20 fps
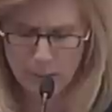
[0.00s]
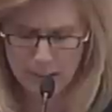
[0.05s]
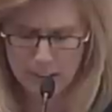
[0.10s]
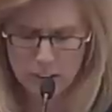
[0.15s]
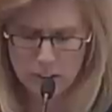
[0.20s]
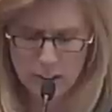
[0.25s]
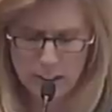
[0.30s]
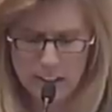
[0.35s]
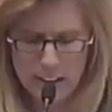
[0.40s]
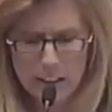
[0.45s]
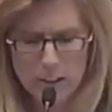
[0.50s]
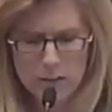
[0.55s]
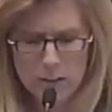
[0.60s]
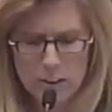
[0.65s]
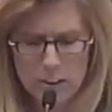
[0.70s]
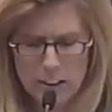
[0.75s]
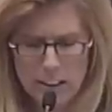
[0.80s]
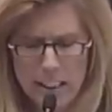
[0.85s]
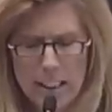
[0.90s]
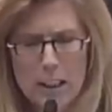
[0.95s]
by the
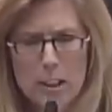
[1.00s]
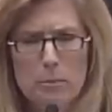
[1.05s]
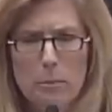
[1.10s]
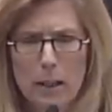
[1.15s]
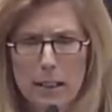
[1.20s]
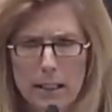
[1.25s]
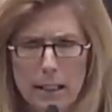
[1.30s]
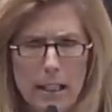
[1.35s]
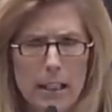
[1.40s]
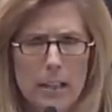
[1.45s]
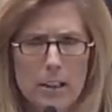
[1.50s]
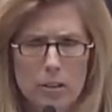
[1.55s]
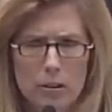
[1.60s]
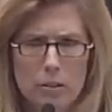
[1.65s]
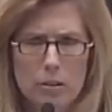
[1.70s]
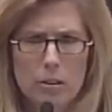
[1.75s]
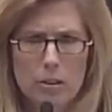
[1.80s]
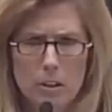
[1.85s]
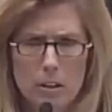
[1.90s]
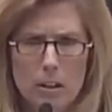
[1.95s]
executive is a
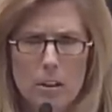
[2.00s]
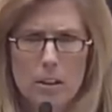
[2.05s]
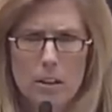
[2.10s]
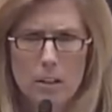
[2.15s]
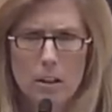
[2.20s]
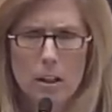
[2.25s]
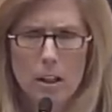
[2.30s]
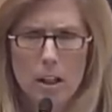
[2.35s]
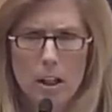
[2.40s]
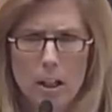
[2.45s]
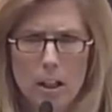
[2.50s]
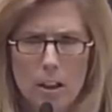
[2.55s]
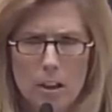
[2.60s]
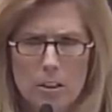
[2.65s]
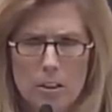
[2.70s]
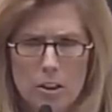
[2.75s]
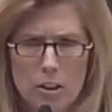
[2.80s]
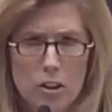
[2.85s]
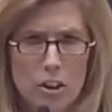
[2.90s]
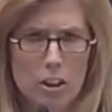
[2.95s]
case-by-case
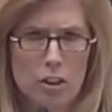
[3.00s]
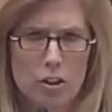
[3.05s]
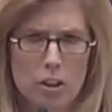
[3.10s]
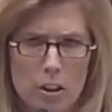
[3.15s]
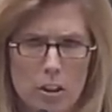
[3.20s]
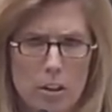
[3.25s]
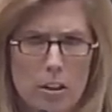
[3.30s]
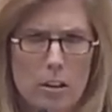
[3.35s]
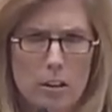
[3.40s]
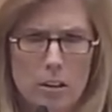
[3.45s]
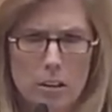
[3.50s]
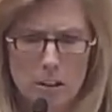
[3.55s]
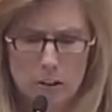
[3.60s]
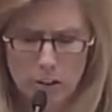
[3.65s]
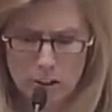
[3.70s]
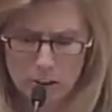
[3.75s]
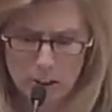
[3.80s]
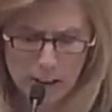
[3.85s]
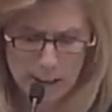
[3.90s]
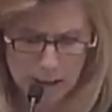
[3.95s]
decision,
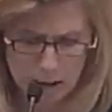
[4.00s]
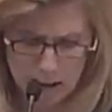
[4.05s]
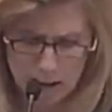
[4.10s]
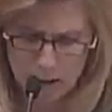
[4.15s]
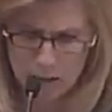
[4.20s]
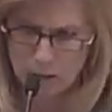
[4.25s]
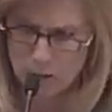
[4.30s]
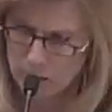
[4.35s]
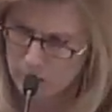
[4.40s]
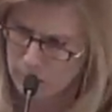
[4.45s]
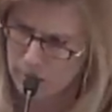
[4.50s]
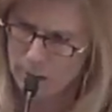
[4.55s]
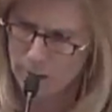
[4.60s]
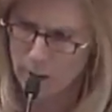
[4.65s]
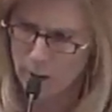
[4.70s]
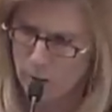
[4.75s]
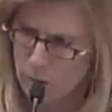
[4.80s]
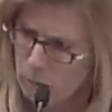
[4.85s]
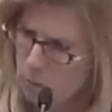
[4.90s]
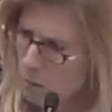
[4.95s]
just like a
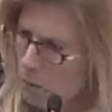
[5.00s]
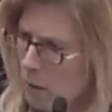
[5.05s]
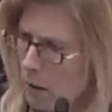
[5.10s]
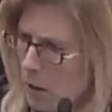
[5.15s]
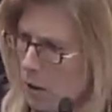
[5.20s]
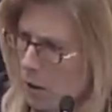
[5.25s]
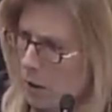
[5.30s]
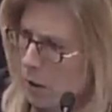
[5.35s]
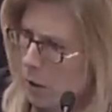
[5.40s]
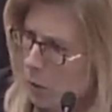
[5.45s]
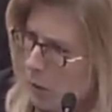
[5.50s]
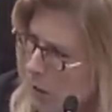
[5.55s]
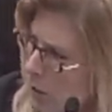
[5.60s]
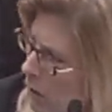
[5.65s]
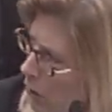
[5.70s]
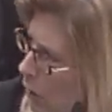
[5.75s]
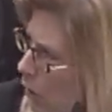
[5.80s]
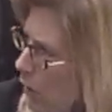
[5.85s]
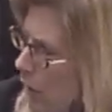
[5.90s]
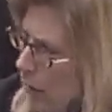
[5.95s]

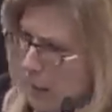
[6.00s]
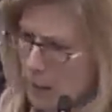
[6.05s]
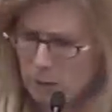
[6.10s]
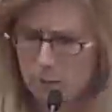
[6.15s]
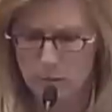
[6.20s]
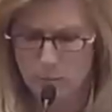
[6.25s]
U.S. attorney